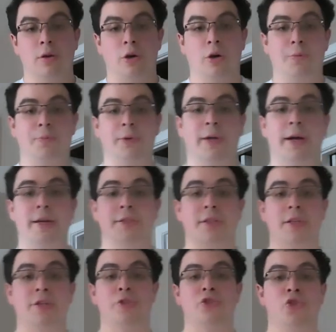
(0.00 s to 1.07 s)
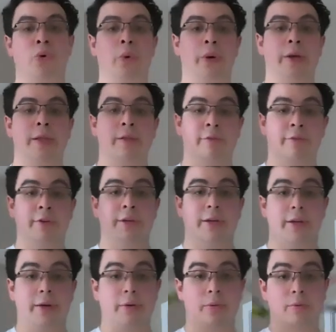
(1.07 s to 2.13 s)
Hope you guys enjoy the
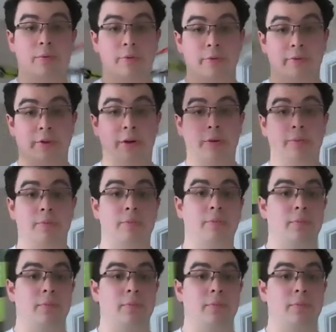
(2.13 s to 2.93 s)
video. So,